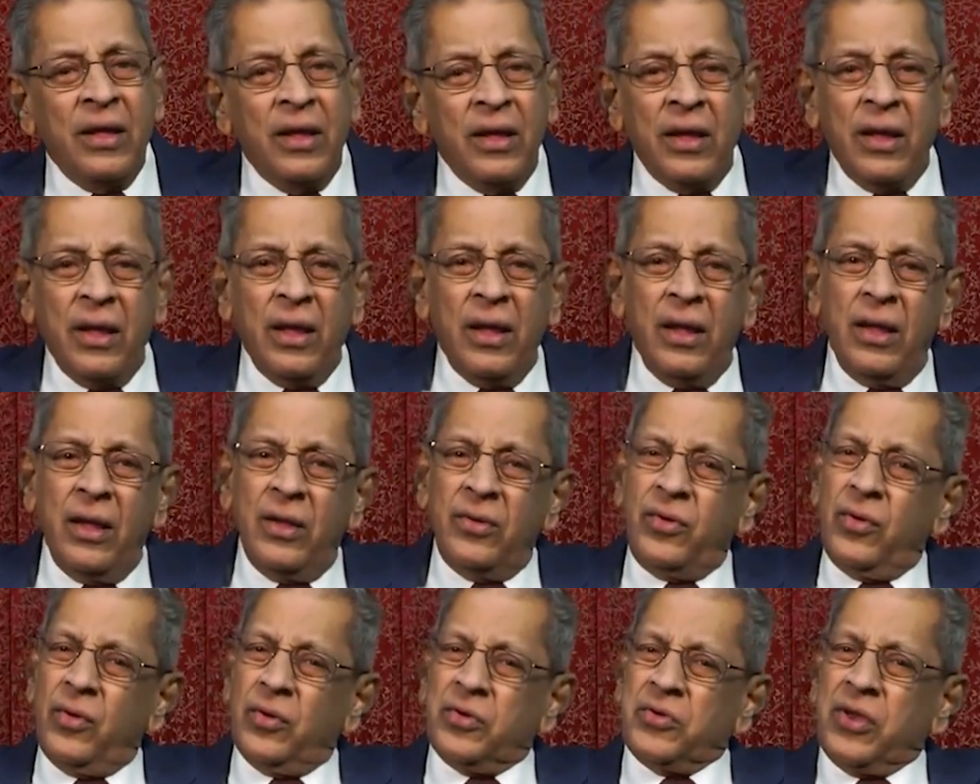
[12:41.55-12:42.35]

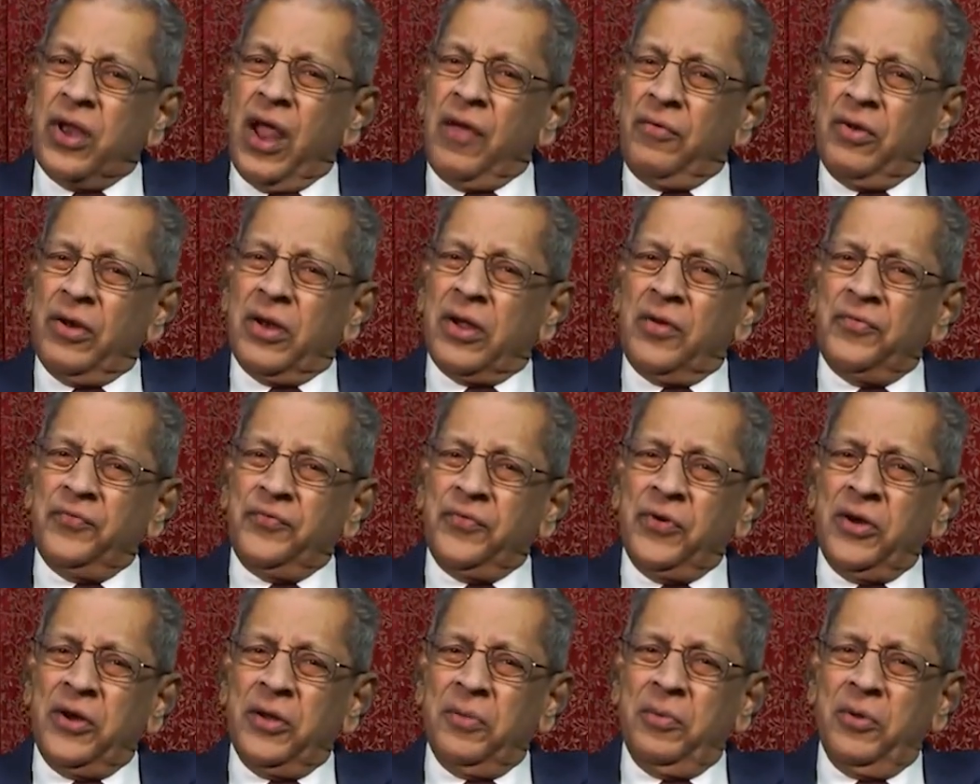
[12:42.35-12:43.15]
Is your travel
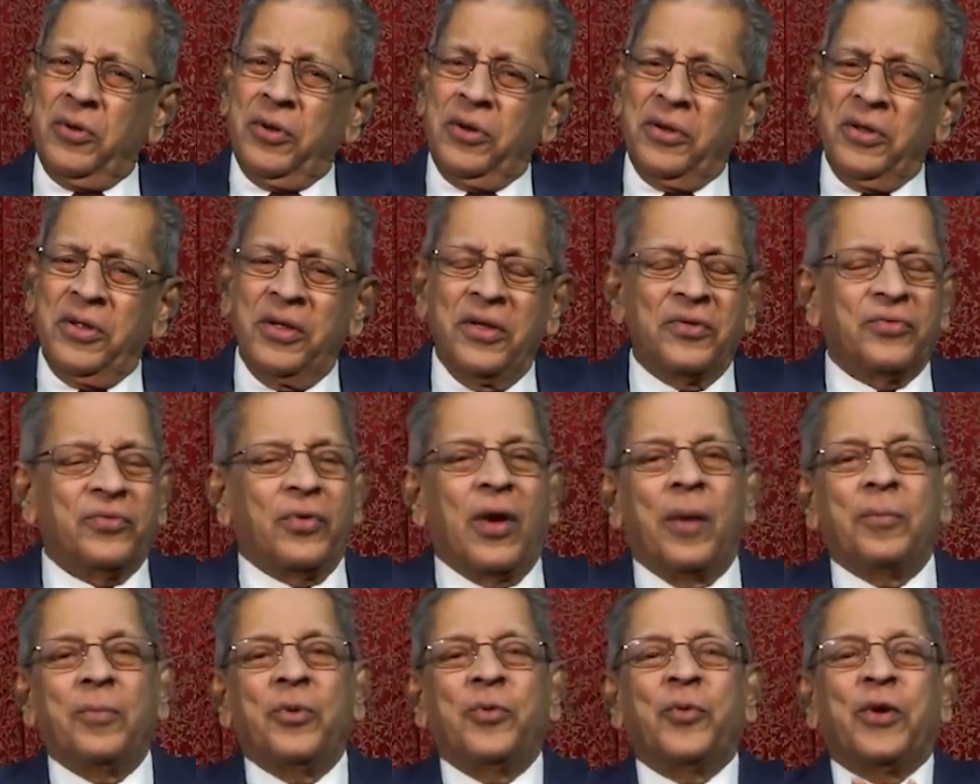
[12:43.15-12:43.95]
comfortable?
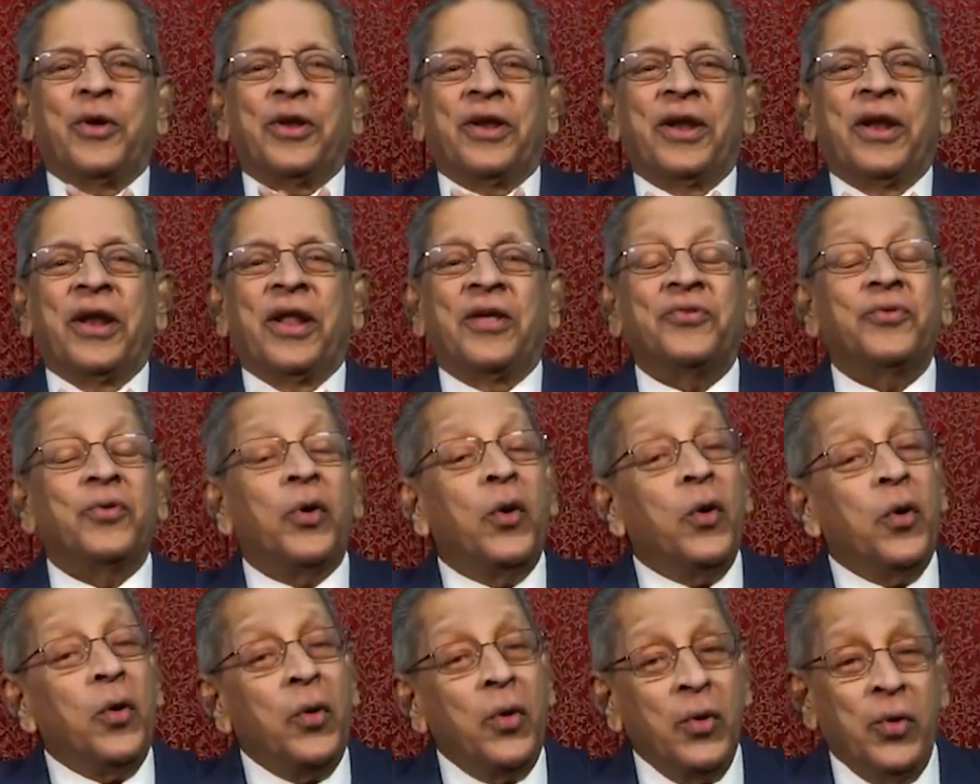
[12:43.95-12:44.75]
Swami, very nice.
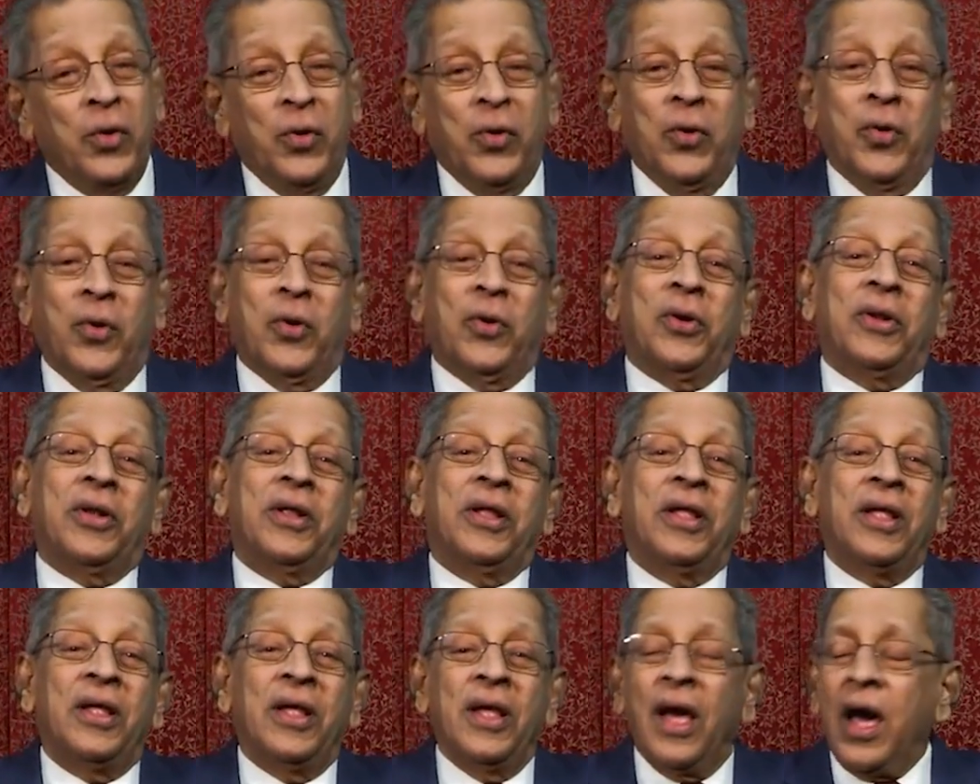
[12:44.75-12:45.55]
Oh, good.
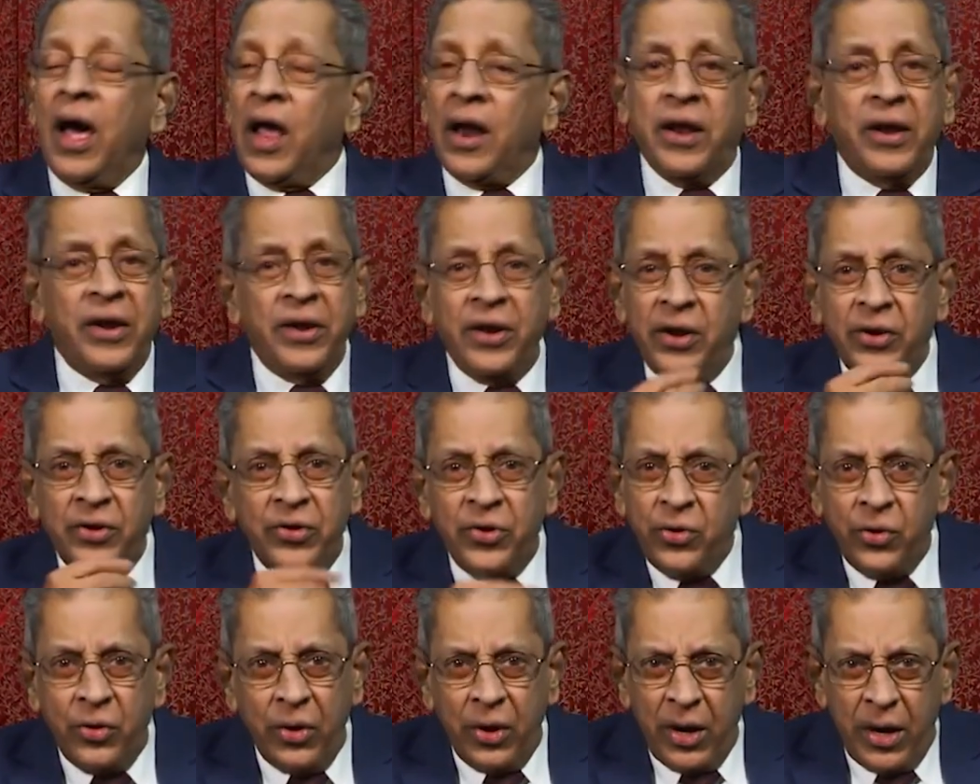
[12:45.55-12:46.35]
Did
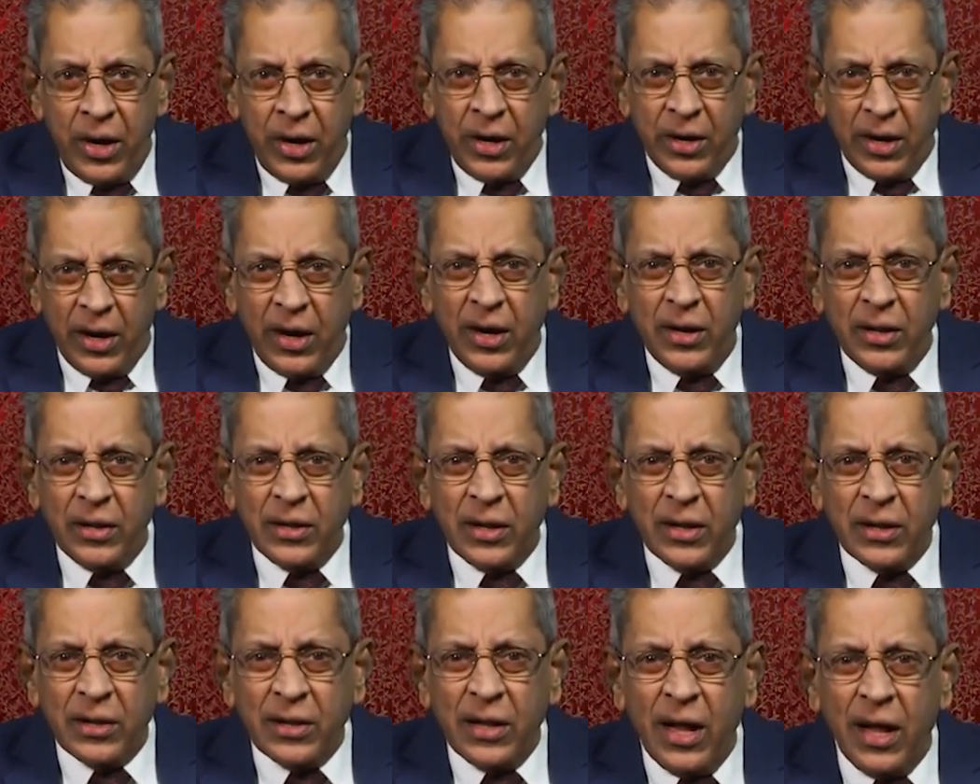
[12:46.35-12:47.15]
you eat
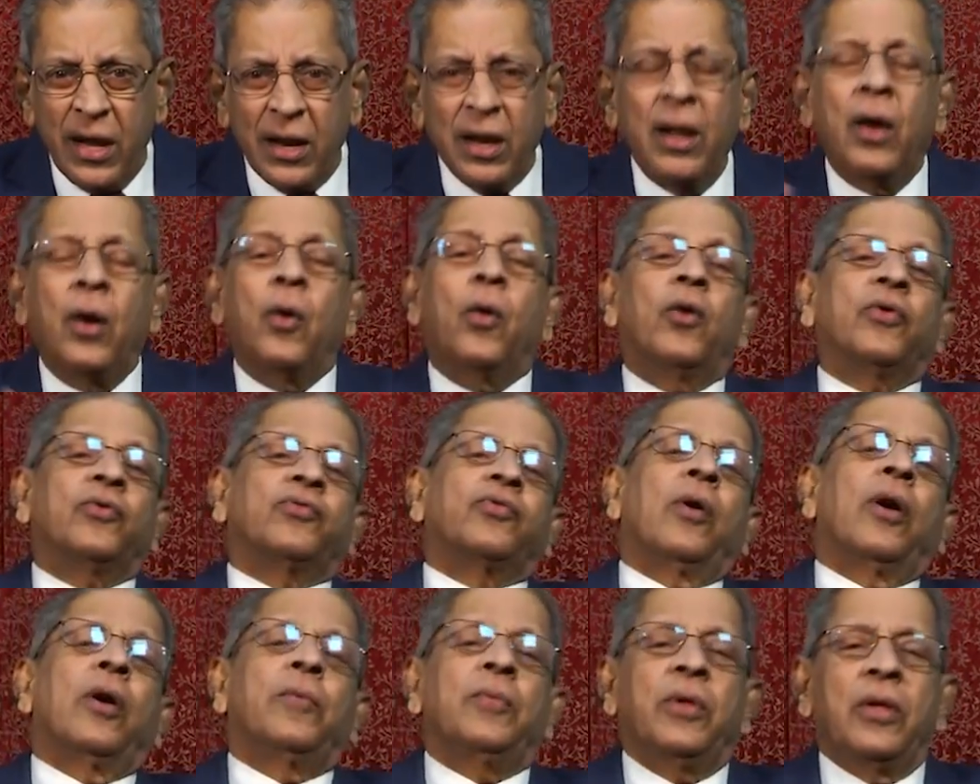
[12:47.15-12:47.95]
anything there? Oh,
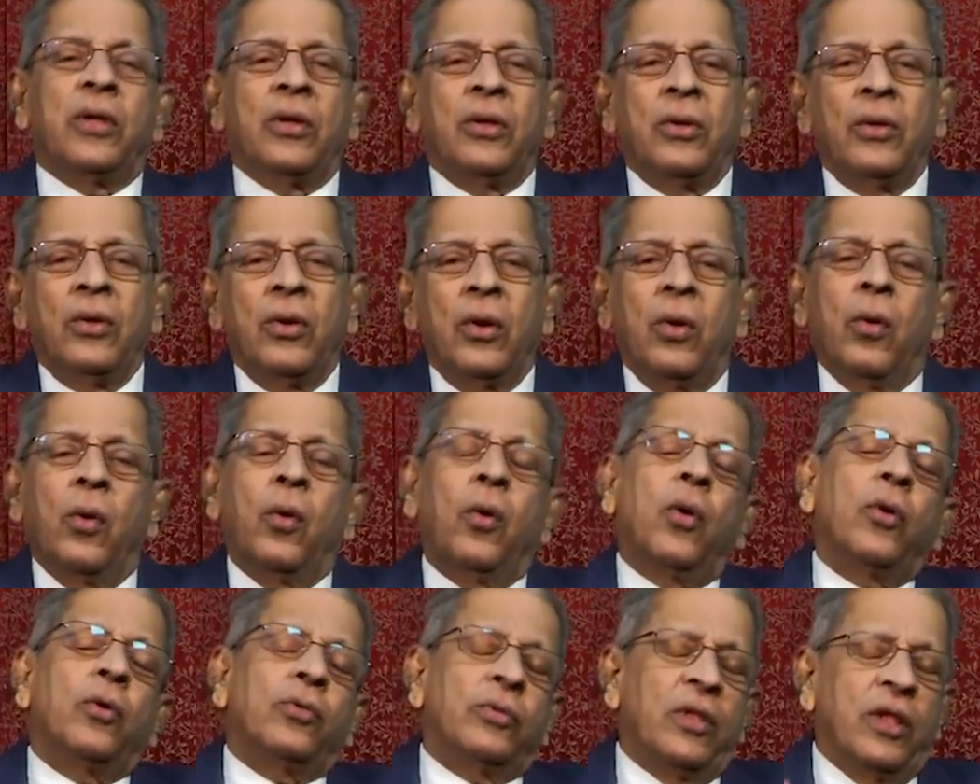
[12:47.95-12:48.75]
Swami.
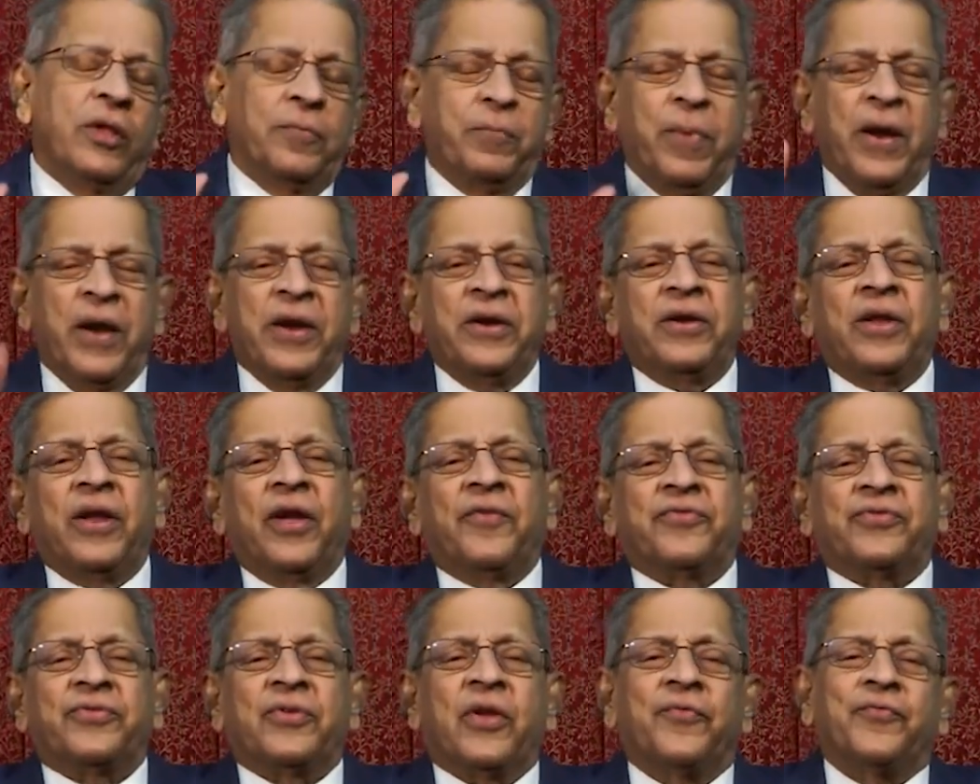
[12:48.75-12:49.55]
Oh, there's plenty
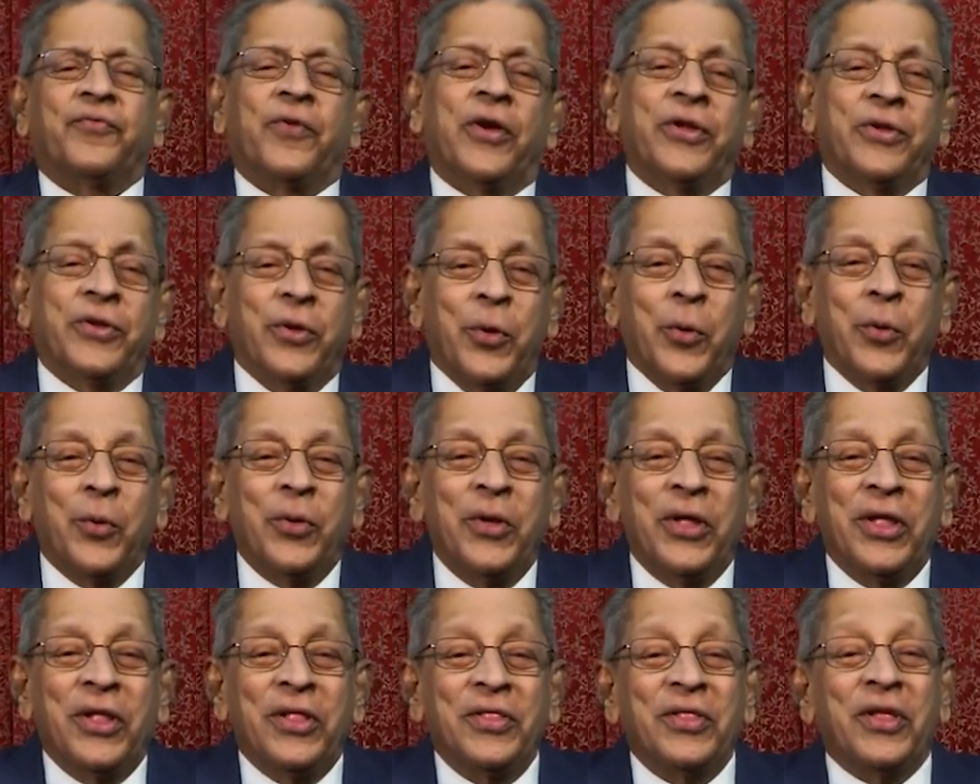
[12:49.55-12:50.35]
of stuff I know.
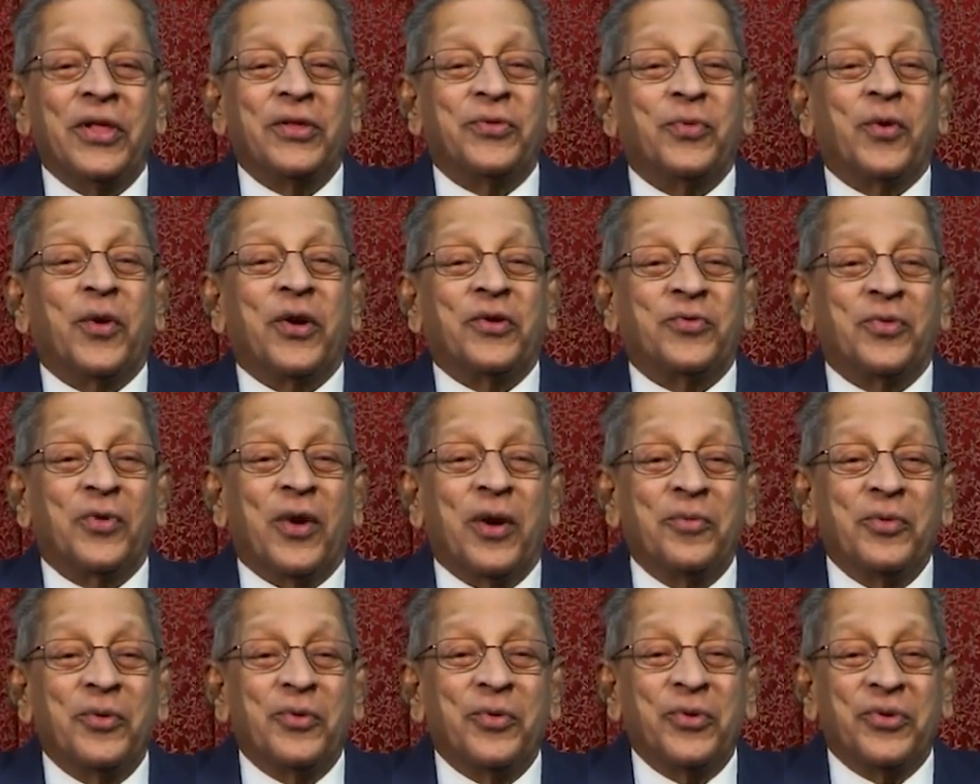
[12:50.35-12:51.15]
That's what
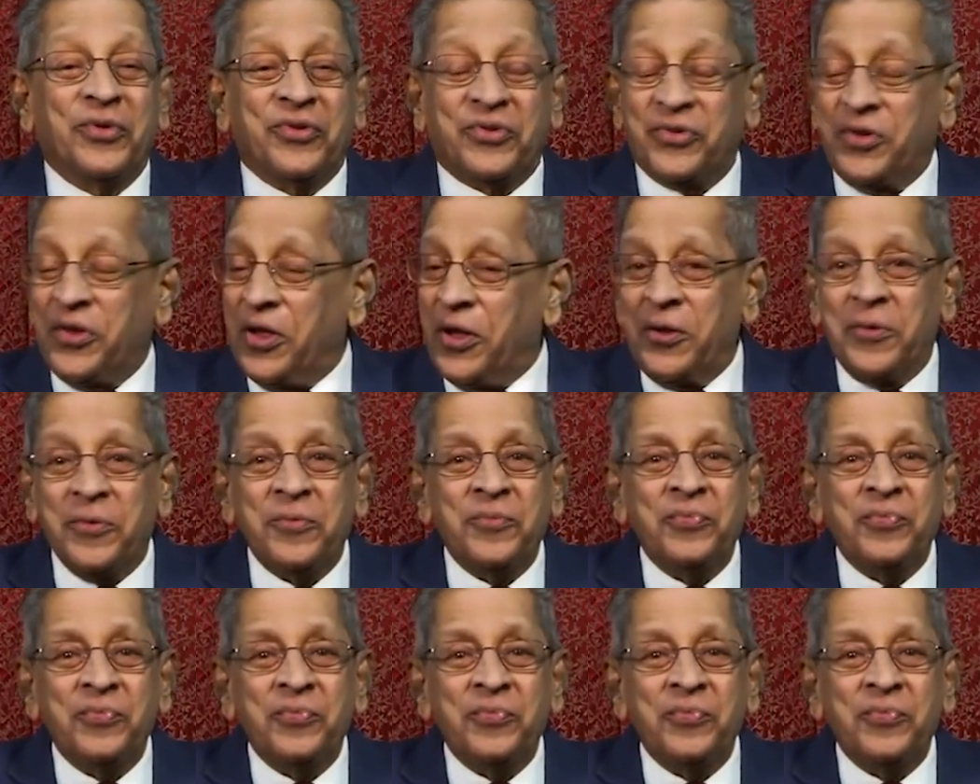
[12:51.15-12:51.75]
Swami would say.